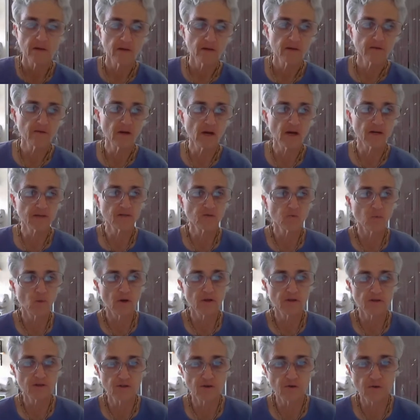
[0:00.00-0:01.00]
Thus, one
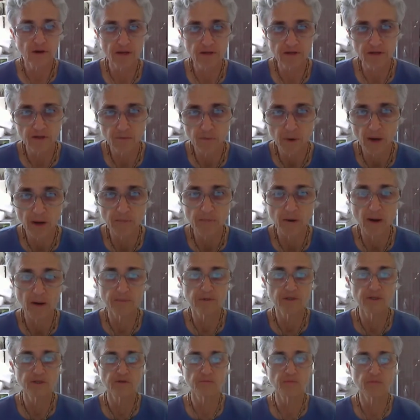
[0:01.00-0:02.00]
is directed by
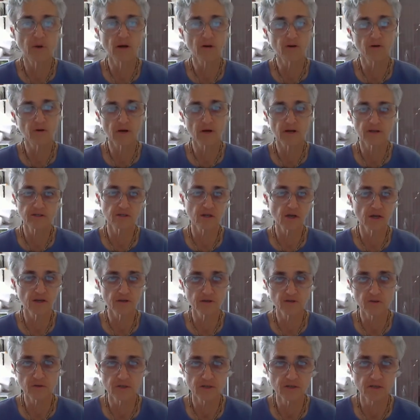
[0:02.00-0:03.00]
Babaji Maharaj not
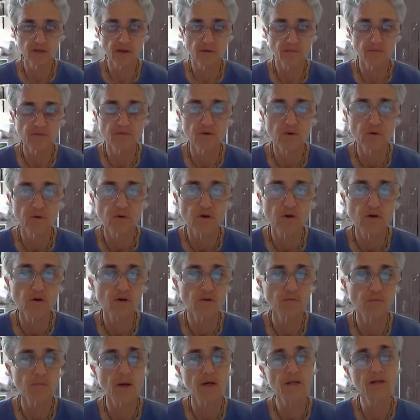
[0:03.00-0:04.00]
to accept food
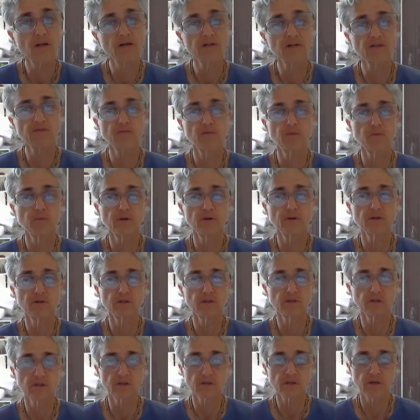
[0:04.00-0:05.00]
cooked by lustful
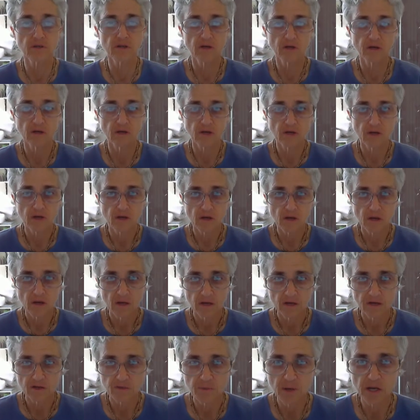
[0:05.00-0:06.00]
persons,
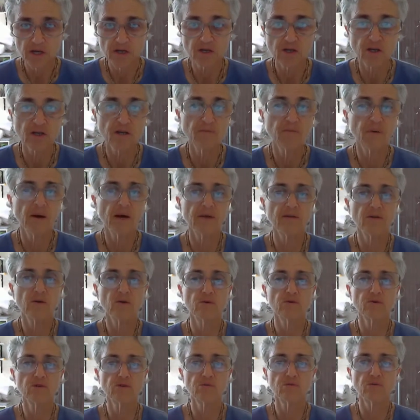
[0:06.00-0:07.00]
especially by
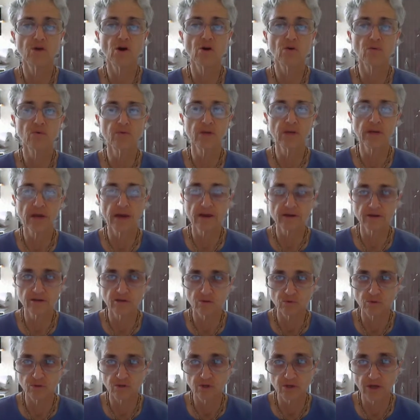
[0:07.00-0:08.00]
those who know the
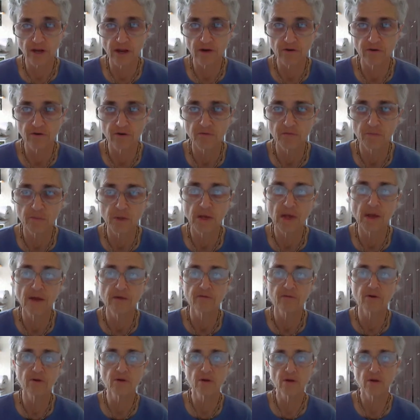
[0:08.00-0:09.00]
actual standard of
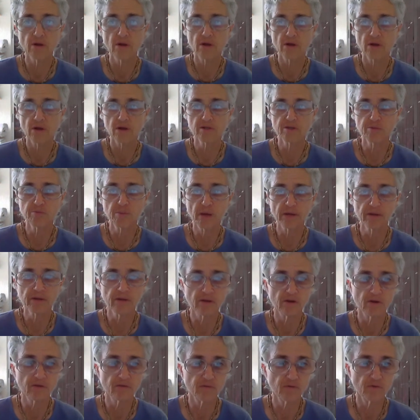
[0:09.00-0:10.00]
behavior
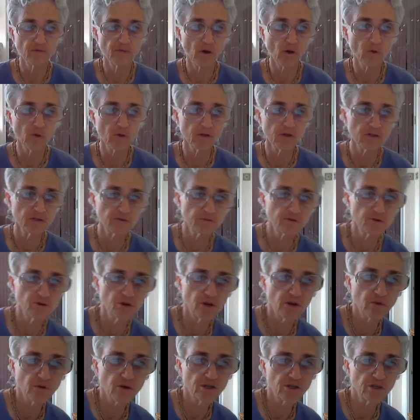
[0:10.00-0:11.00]
expected of devotees of Sri
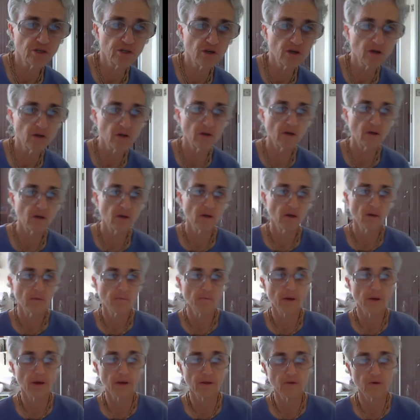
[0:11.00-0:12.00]
Krishna,
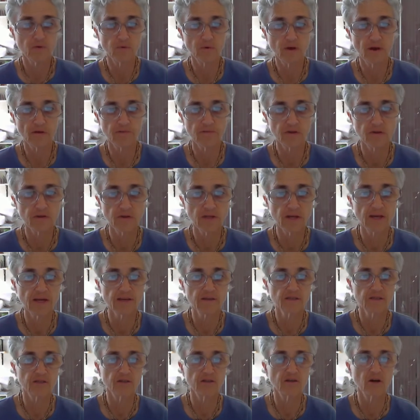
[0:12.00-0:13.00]
but who
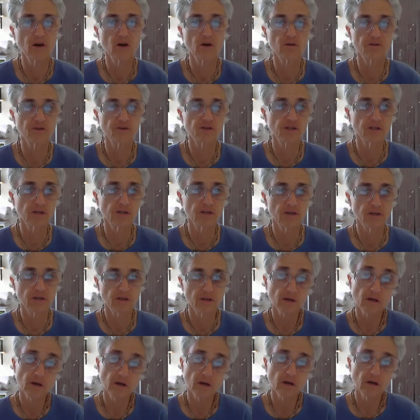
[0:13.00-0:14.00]
nevertheless indulge in
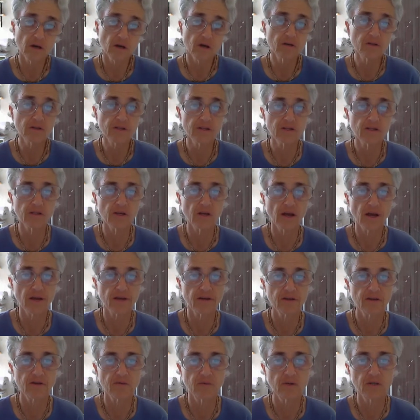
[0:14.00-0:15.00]
illicit
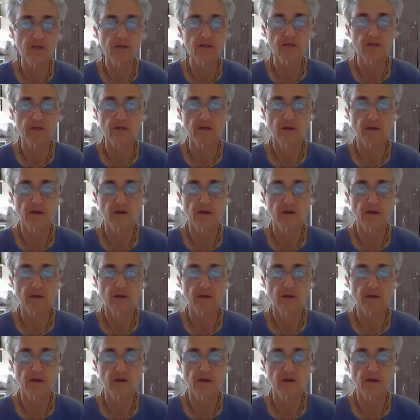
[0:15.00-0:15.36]
activities.